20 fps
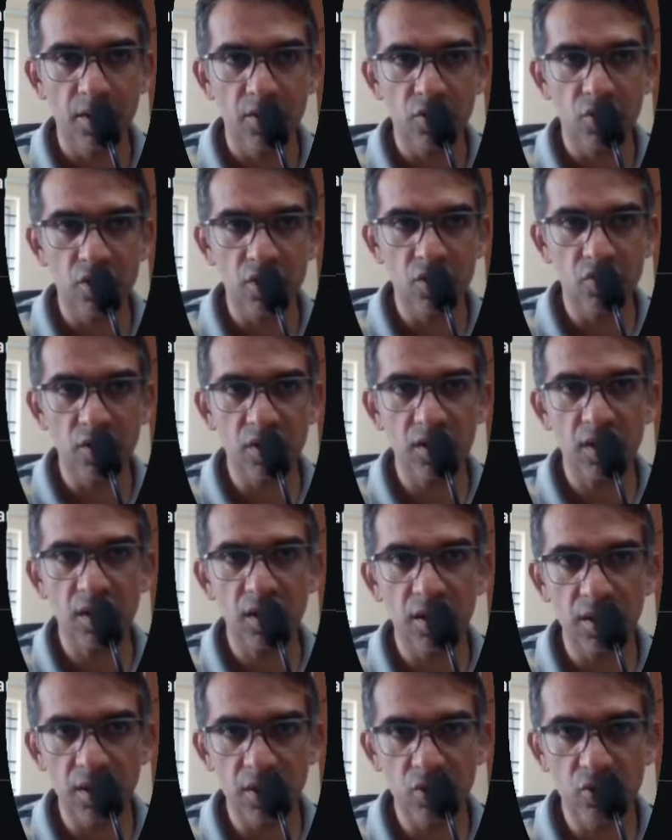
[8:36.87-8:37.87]
So this was
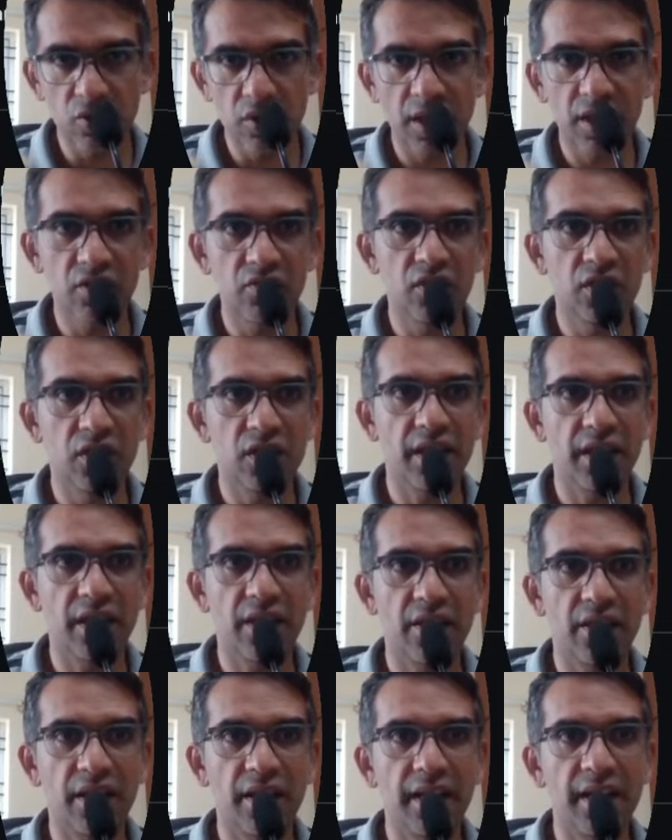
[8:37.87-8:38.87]
another use case which I
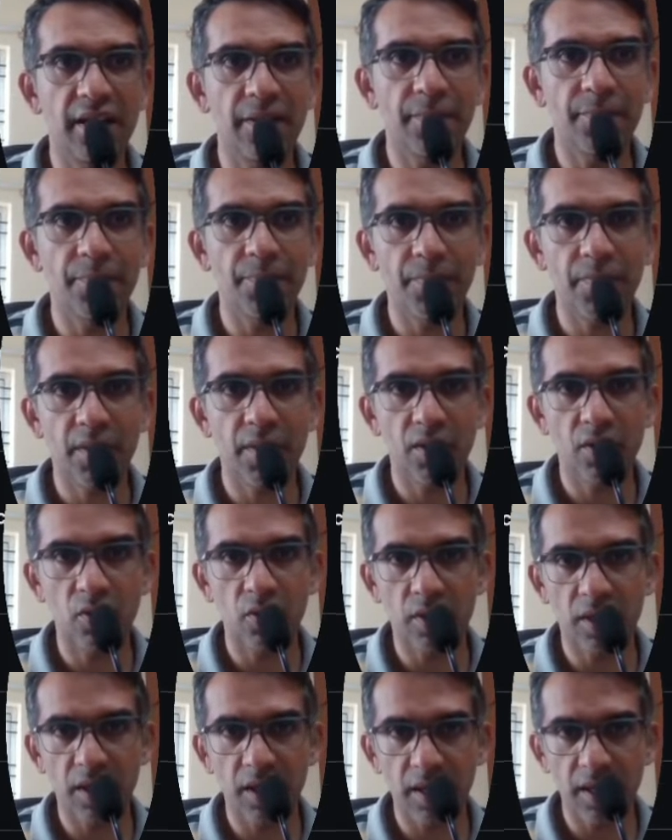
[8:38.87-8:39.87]
tried.
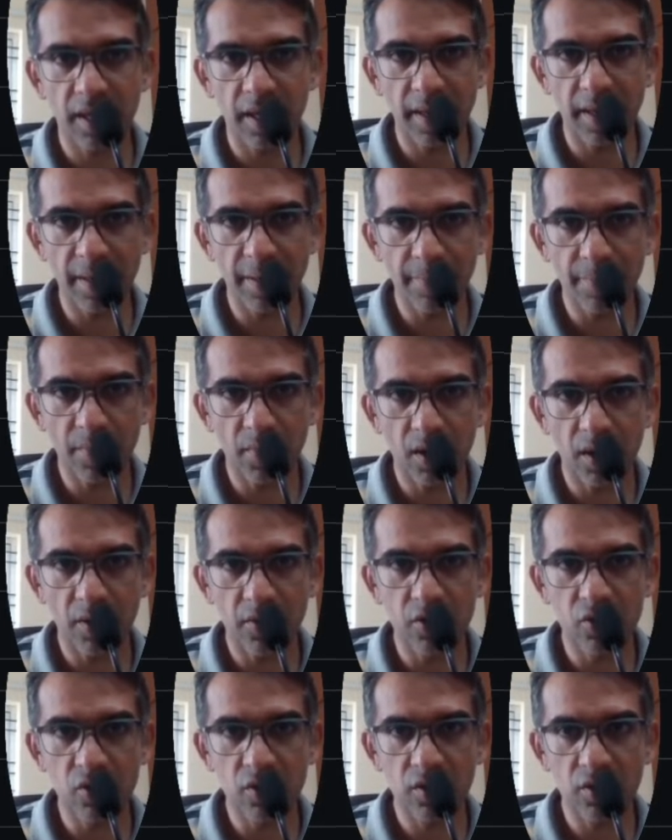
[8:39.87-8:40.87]
Okay. Uh,
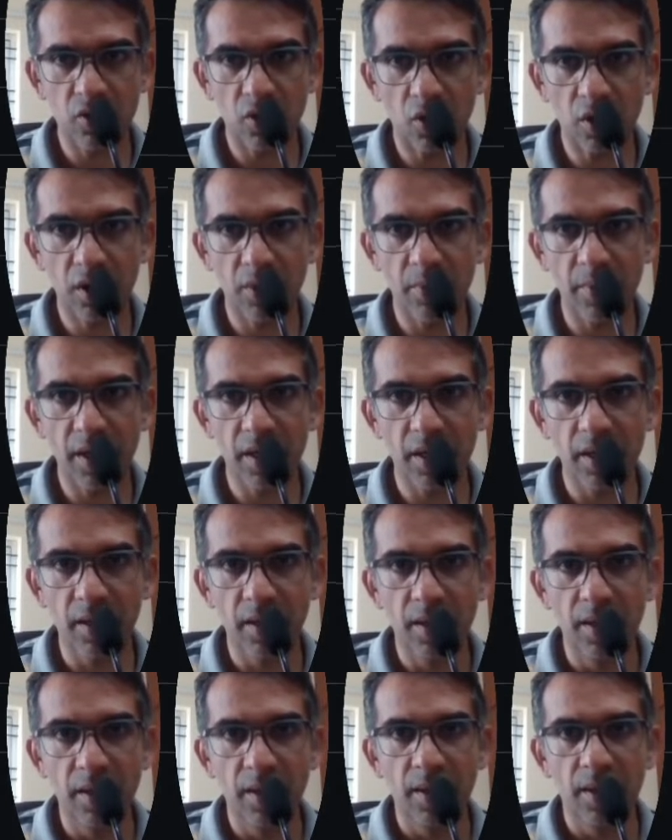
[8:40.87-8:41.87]
this was document.
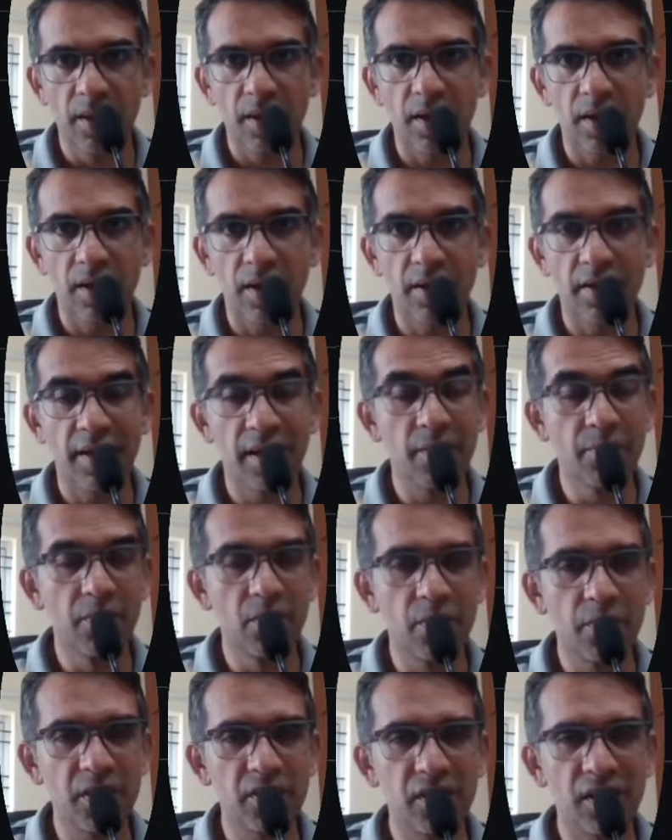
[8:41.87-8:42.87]
Uh,
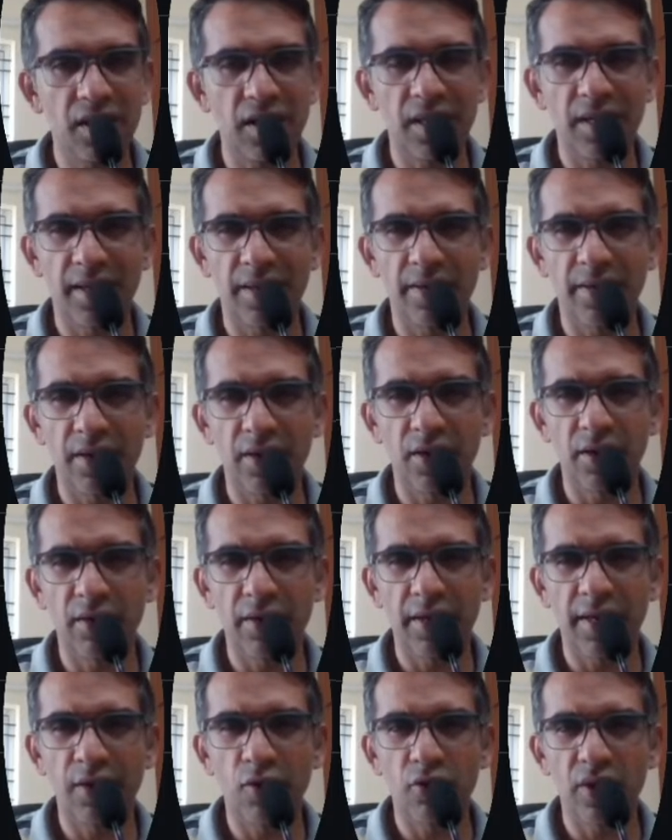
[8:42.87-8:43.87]
table basically uh,
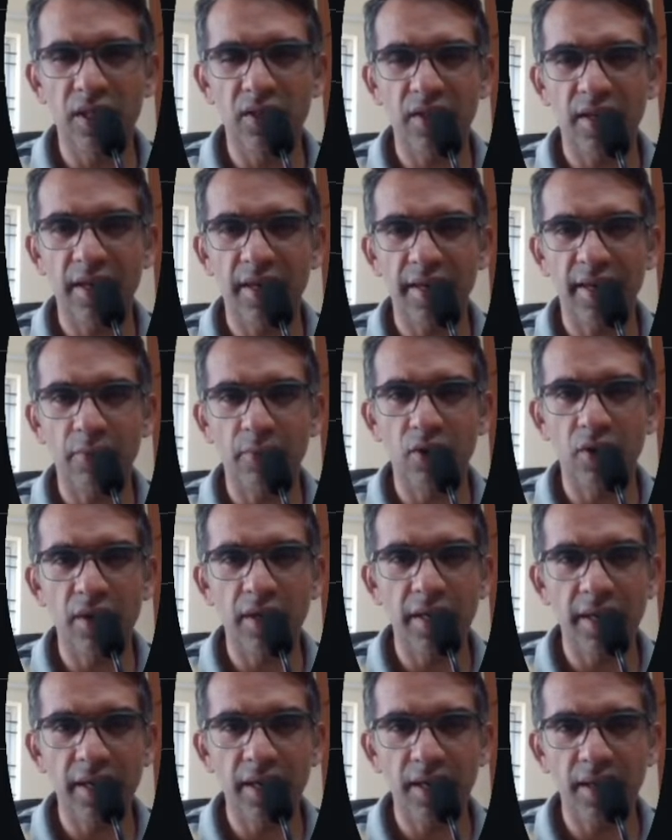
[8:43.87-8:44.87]
try to extract tabular
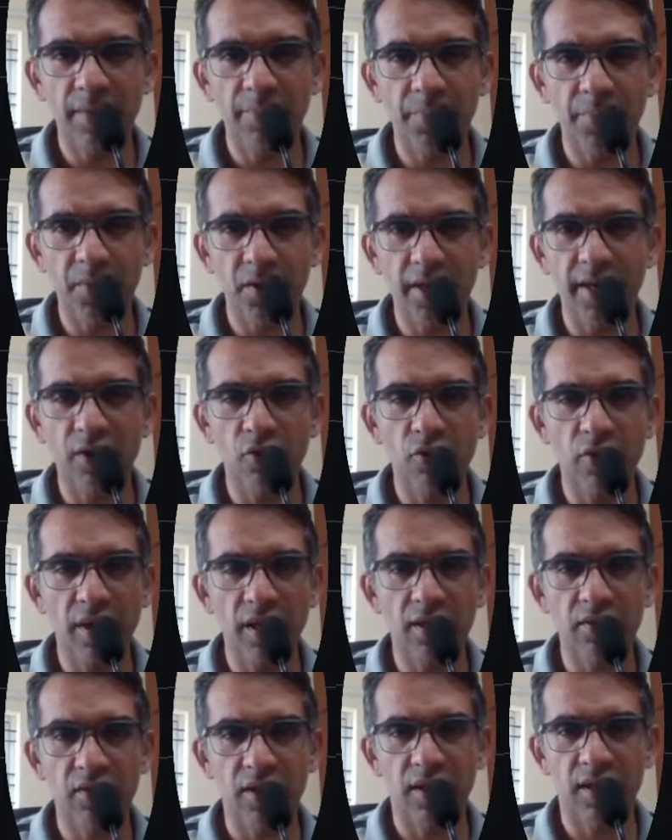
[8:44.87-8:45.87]
data try to
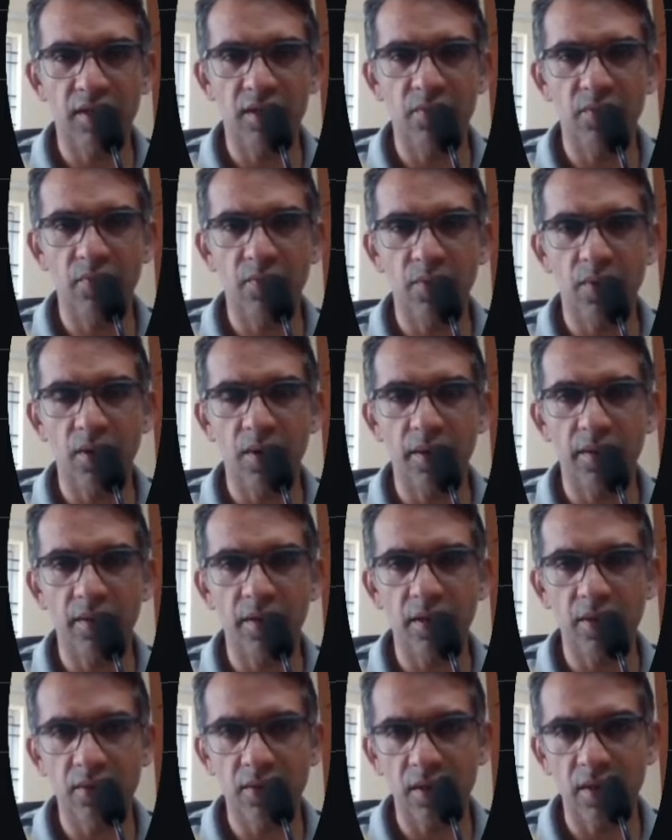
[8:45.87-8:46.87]
extract some uh,
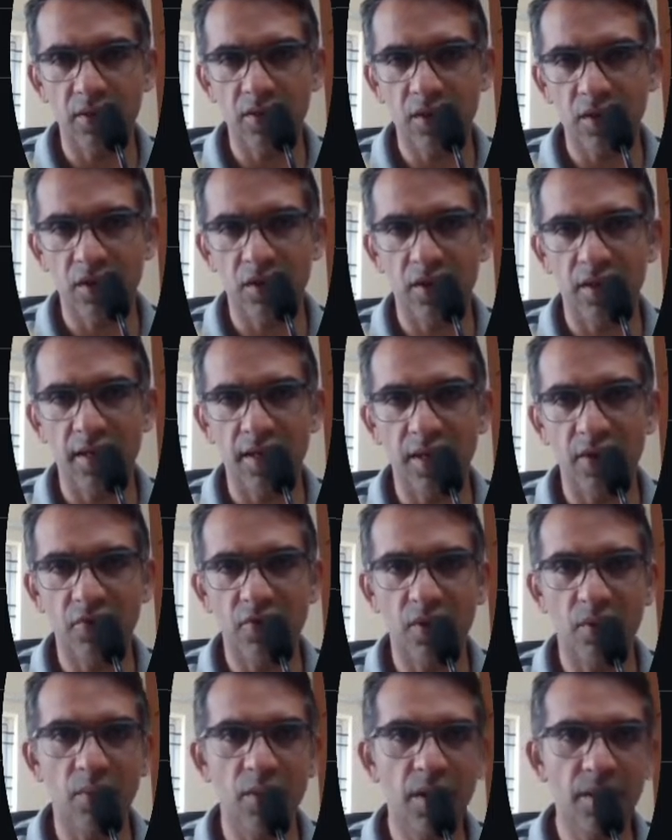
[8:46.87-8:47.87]
other unstructured data
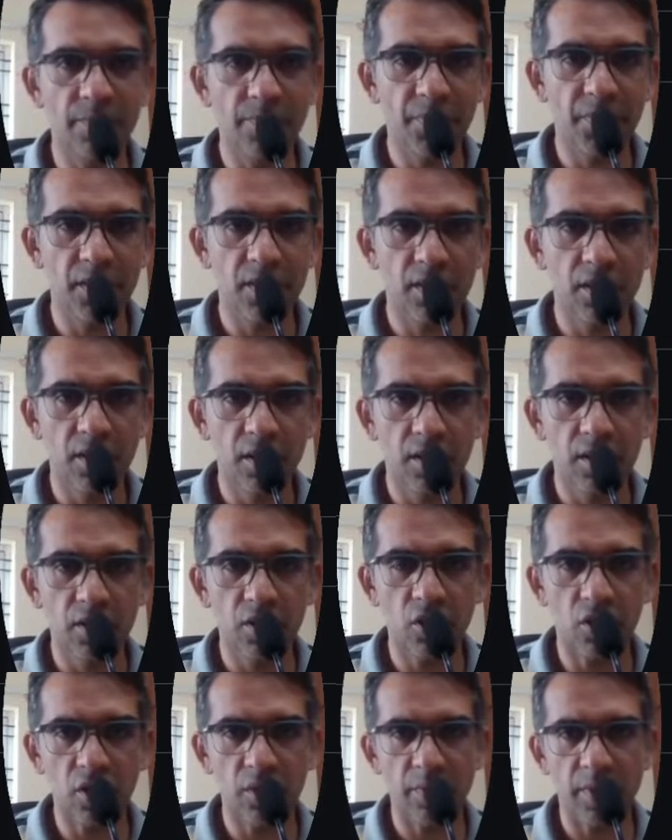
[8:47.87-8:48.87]
from a
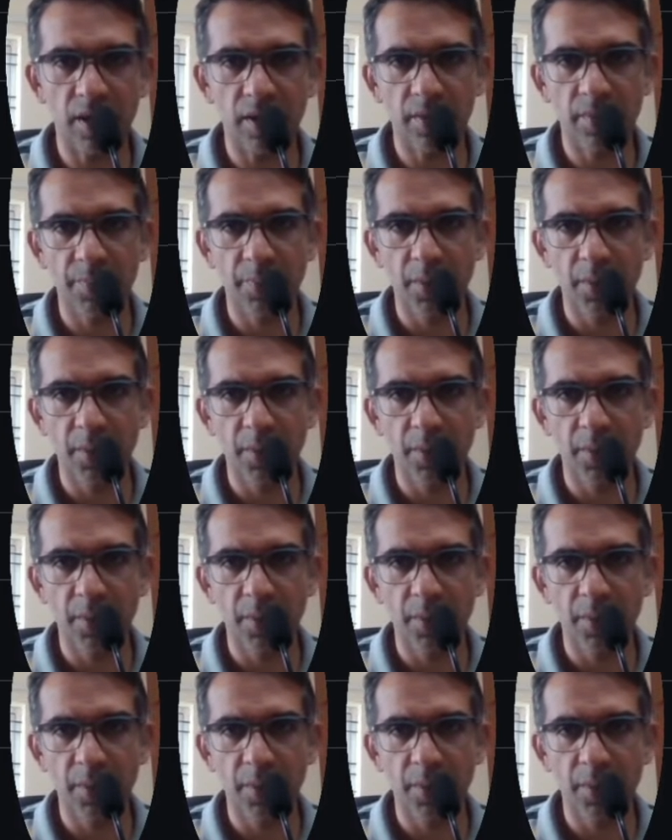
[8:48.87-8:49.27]
document